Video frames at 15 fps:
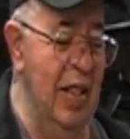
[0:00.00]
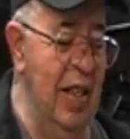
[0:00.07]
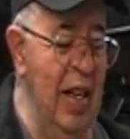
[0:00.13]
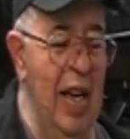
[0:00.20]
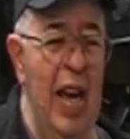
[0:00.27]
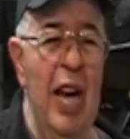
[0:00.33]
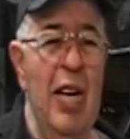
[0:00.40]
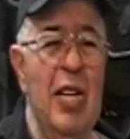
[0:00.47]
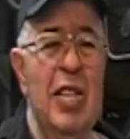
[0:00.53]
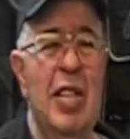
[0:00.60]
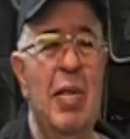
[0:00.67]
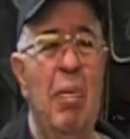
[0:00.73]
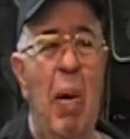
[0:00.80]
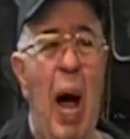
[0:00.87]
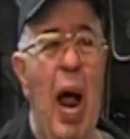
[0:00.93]
Here's
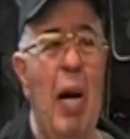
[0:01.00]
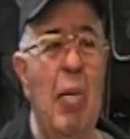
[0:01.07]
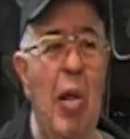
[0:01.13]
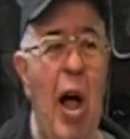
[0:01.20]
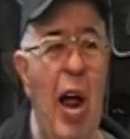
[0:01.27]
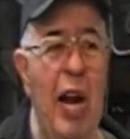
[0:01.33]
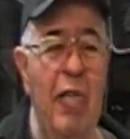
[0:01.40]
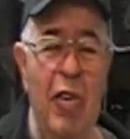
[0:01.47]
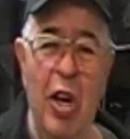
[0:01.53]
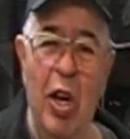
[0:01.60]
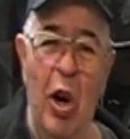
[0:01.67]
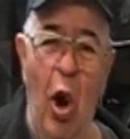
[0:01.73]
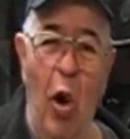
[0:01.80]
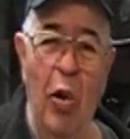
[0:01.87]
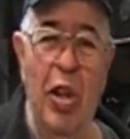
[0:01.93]
the bottom line. If you
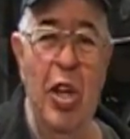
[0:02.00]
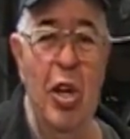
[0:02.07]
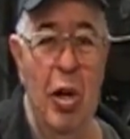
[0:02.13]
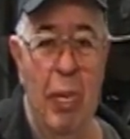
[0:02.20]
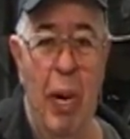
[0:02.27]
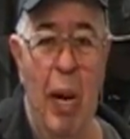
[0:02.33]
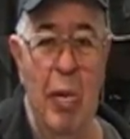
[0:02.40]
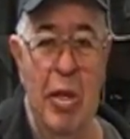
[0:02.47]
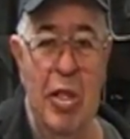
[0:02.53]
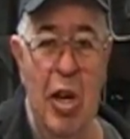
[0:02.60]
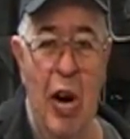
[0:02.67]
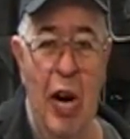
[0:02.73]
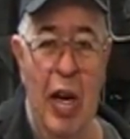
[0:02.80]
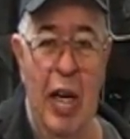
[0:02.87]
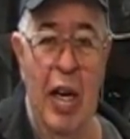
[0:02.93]
can hold it, you can probably
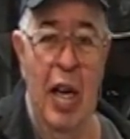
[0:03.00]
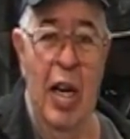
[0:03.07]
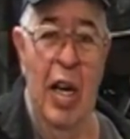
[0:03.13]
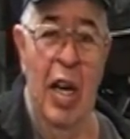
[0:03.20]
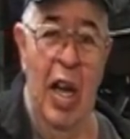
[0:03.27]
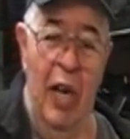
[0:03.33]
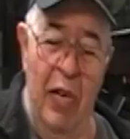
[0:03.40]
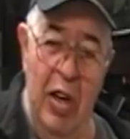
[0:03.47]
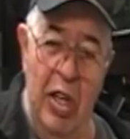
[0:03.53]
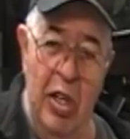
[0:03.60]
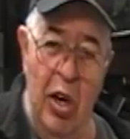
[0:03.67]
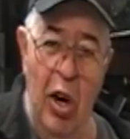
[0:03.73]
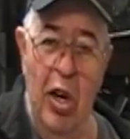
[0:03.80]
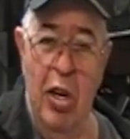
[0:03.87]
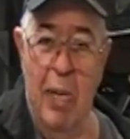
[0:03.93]
turn it. If you can
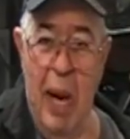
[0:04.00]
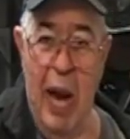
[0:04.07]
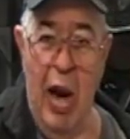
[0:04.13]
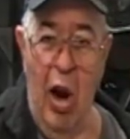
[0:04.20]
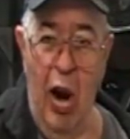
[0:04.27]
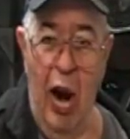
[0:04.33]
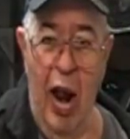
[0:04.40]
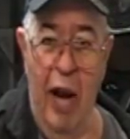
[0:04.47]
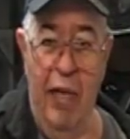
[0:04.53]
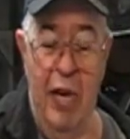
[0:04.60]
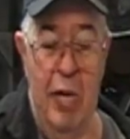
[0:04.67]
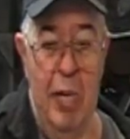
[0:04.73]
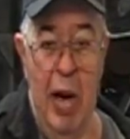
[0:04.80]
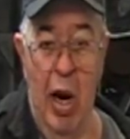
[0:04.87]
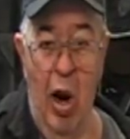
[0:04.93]
turn it, you make art out of
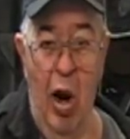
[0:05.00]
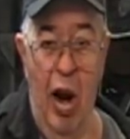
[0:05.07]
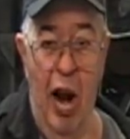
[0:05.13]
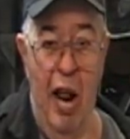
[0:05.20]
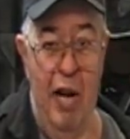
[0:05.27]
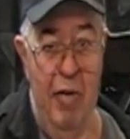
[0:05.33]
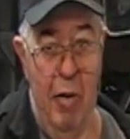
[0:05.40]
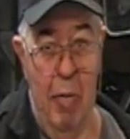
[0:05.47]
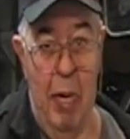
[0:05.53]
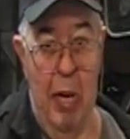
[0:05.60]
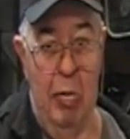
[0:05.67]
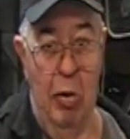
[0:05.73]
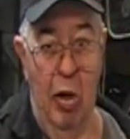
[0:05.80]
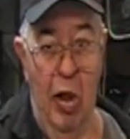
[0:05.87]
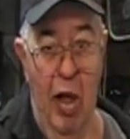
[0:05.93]
it. You make art out of it,
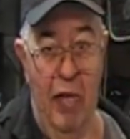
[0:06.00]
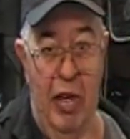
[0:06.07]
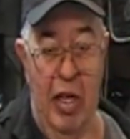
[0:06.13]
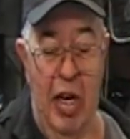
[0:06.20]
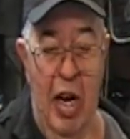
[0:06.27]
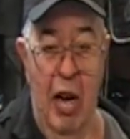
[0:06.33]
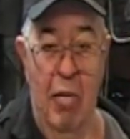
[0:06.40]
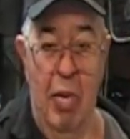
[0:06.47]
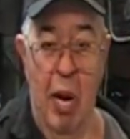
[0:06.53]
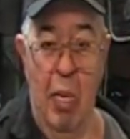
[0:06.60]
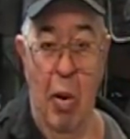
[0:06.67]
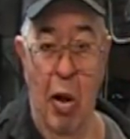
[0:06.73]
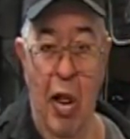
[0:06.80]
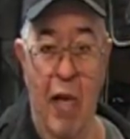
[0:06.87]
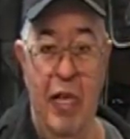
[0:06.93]
people will love it.
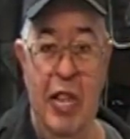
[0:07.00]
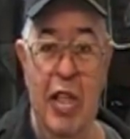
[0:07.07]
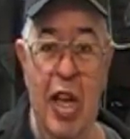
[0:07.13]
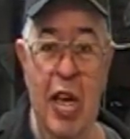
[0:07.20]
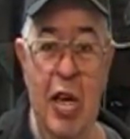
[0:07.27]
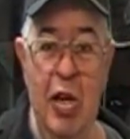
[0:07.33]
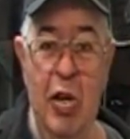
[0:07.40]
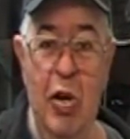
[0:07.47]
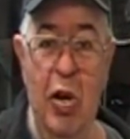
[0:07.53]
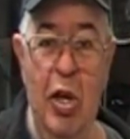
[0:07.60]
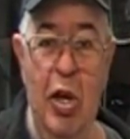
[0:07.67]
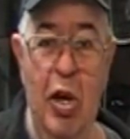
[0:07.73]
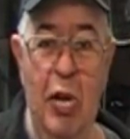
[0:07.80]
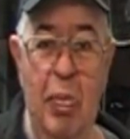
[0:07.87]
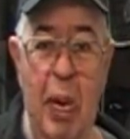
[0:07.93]
People love it, then you're doing a
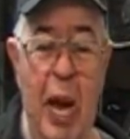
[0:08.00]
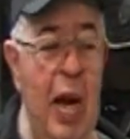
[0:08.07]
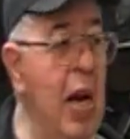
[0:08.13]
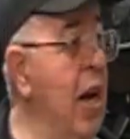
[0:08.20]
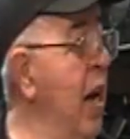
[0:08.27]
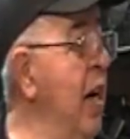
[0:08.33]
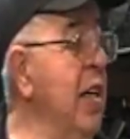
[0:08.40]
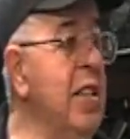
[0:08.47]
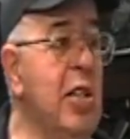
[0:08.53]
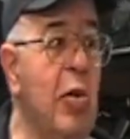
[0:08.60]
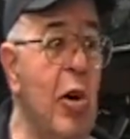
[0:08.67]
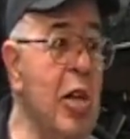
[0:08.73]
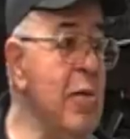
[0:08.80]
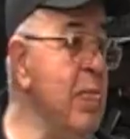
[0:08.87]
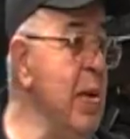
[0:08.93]
good thing. And it's
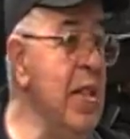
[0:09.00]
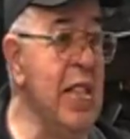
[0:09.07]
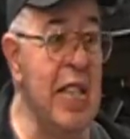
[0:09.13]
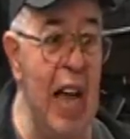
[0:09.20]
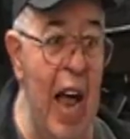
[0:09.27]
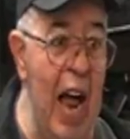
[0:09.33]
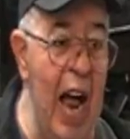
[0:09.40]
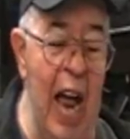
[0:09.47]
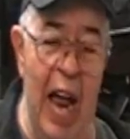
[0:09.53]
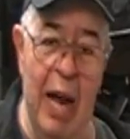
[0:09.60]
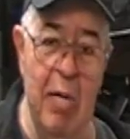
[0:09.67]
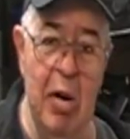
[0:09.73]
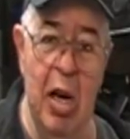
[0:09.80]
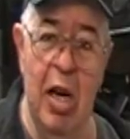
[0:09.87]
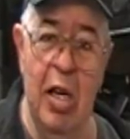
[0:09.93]
Christmas
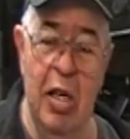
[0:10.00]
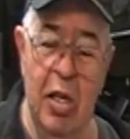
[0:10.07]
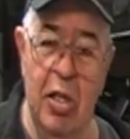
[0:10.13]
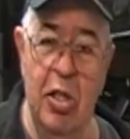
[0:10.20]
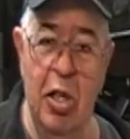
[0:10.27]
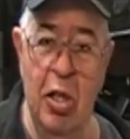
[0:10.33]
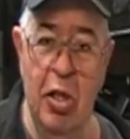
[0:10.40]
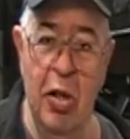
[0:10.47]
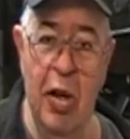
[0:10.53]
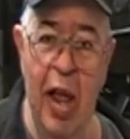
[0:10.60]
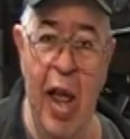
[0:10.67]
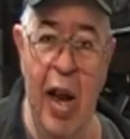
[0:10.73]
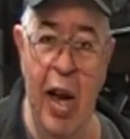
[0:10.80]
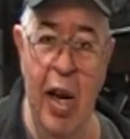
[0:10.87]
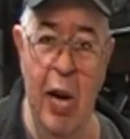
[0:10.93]
time. You should do
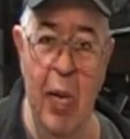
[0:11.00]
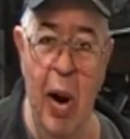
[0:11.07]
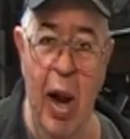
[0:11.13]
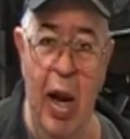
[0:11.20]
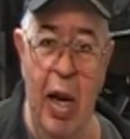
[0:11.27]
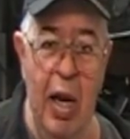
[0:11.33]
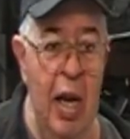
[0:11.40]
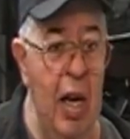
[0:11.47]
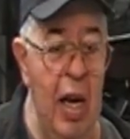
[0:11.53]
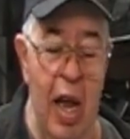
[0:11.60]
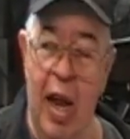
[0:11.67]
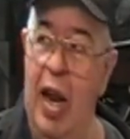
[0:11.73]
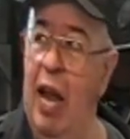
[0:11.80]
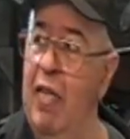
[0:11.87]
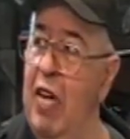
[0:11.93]
that anyway.
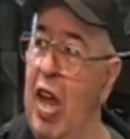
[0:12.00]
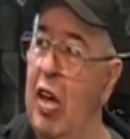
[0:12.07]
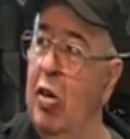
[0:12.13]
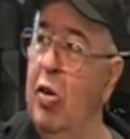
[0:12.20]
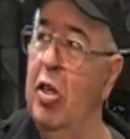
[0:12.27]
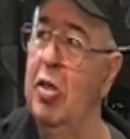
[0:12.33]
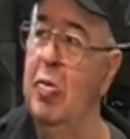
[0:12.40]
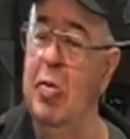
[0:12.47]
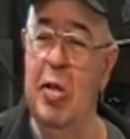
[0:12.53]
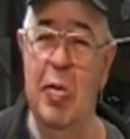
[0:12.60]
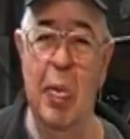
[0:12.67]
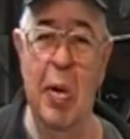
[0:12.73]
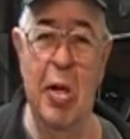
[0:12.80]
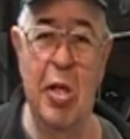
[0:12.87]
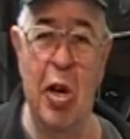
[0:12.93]
Heck, I've had Christmas
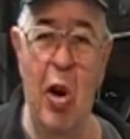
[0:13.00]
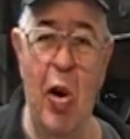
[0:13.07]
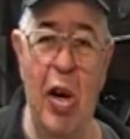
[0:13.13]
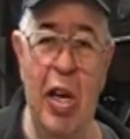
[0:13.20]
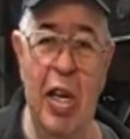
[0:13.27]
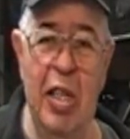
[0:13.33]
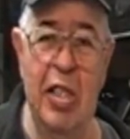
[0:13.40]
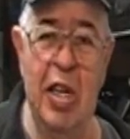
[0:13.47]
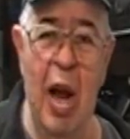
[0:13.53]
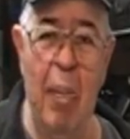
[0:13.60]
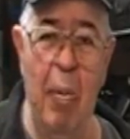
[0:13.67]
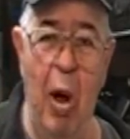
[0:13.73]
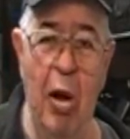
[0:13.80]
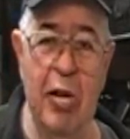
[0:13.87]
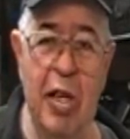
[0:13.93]
music going in the
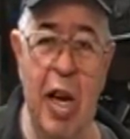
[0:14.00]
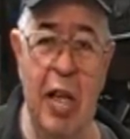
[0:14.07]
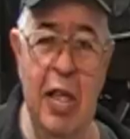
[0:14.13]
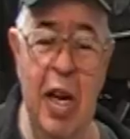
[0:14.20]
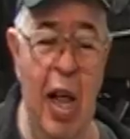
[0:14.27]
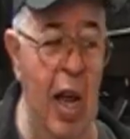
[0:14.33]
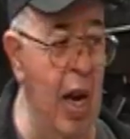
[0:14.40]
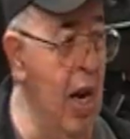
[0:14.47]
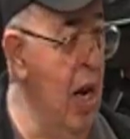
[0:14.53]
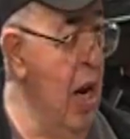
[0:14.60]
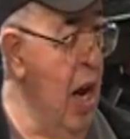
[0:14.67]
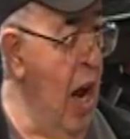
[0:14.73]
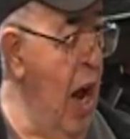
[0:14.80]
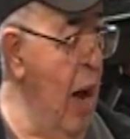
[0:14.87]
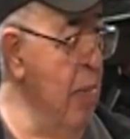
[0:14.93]
shop all day today.
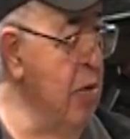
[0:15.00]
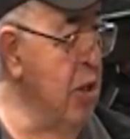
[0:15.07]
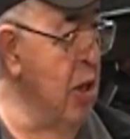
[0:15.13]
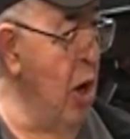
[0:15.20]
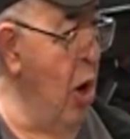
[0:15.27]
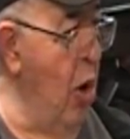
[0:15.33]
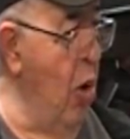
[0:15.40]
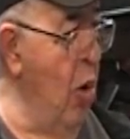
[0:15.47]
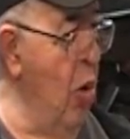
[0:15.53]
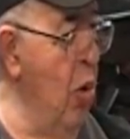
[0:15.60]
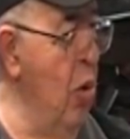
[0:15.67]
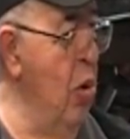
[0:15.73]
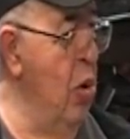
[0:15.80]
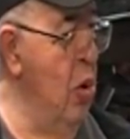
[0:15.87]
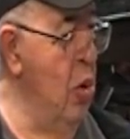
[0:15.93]
I'm
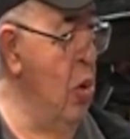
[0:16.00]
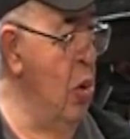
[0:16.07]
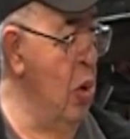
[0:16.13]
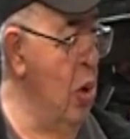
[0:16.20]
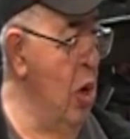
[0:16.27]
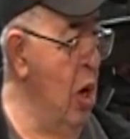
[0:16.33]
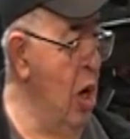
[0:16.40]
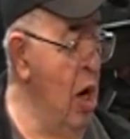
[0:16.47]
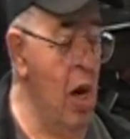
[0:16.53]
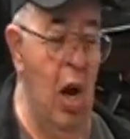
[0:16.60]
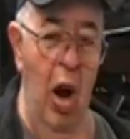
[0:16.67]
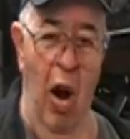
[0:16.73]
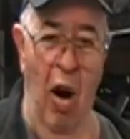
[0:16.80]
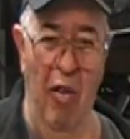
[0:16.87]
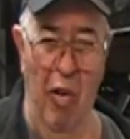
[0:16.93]
so
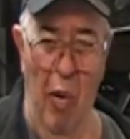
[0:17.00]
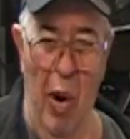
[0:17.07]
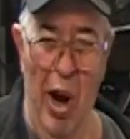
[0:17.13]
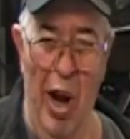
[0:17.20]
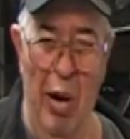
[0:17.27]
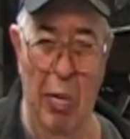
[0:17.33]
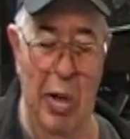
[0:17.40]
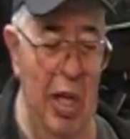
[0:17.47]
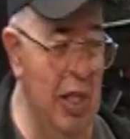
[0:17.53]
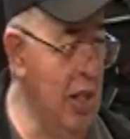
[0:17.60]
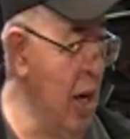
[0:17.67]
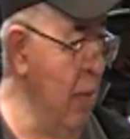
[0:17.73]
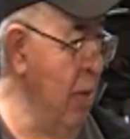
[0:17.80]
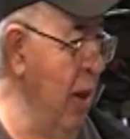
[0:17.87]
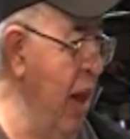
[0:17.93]
overwhelmed. It's
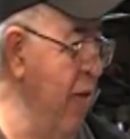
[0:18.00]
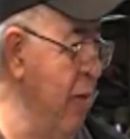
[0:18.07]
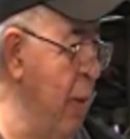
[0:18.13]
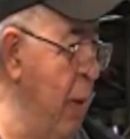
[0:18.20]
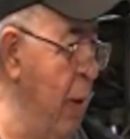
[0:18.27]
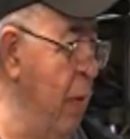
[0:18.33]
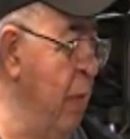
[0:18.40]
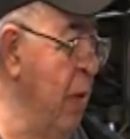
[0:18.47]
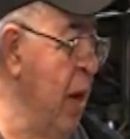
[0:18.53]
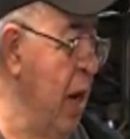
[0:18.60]
unbelievable.